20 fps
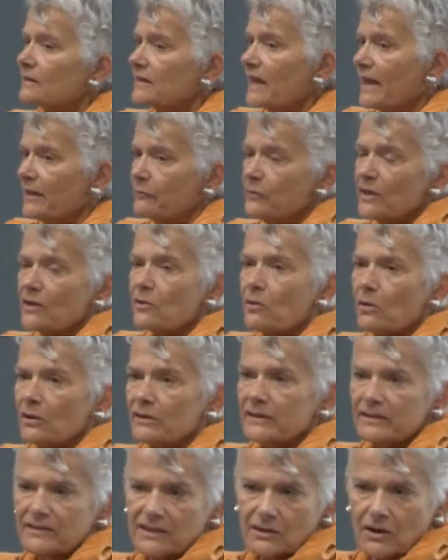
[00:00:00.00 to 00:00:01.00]
And we
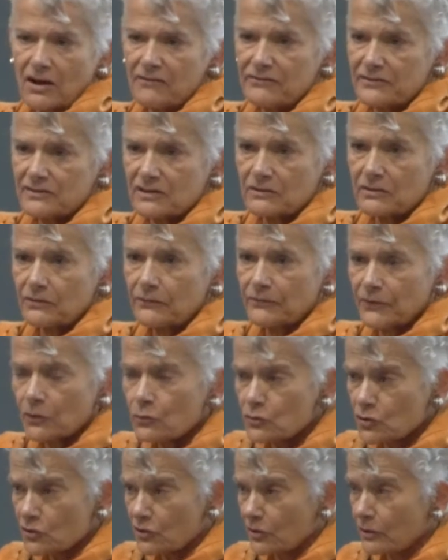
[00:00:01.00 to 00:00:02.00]
called it the Office of the
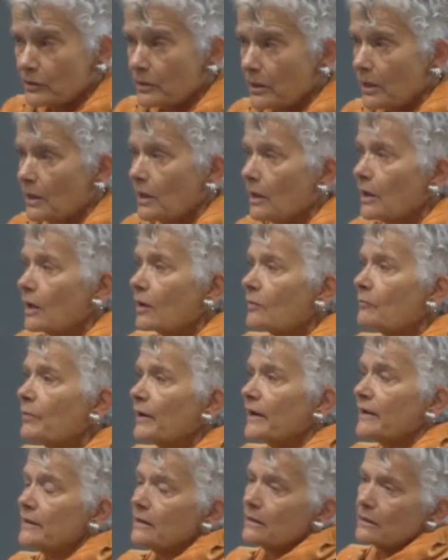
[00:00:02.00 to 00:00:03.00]
Future,
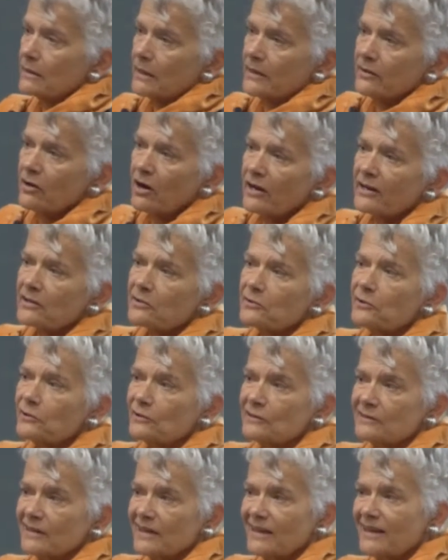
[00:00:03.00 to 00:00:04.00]
but an
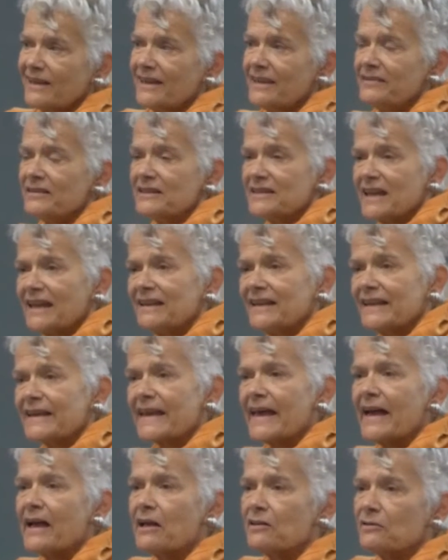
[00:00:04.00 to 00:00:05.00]
article in the Daily
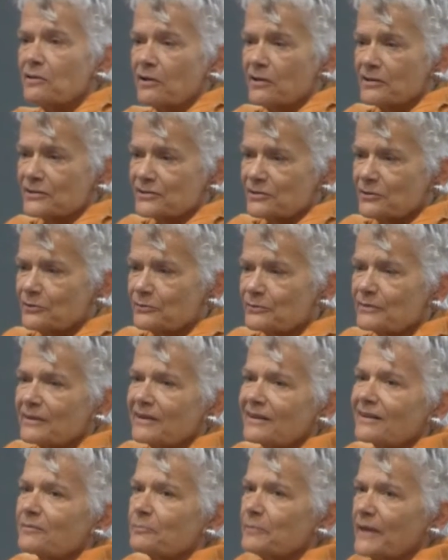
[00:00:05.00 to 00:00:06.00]
Cal also
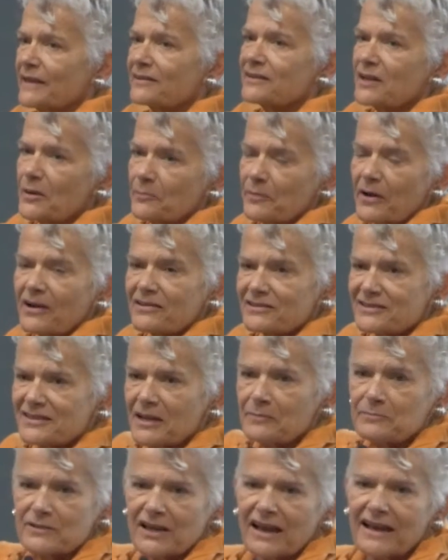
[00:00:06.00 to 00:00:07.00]
picked up our
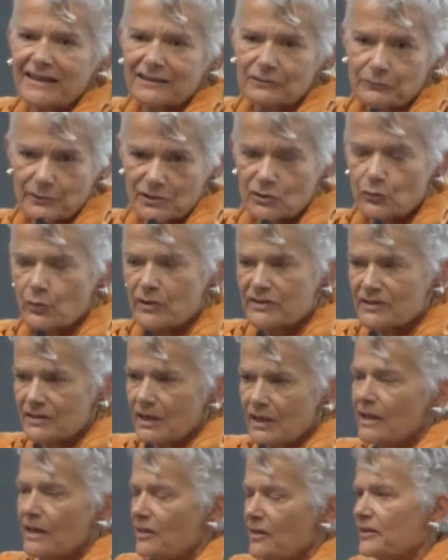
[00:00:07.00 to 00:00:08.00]
subtitle, which was
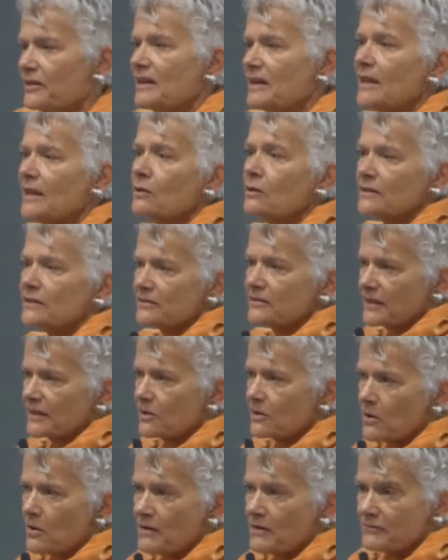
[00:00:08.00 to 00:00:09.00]
The
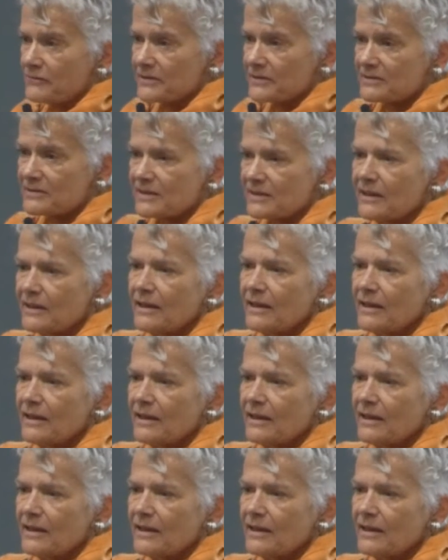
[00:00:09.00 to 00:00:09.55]
Neolithic Office.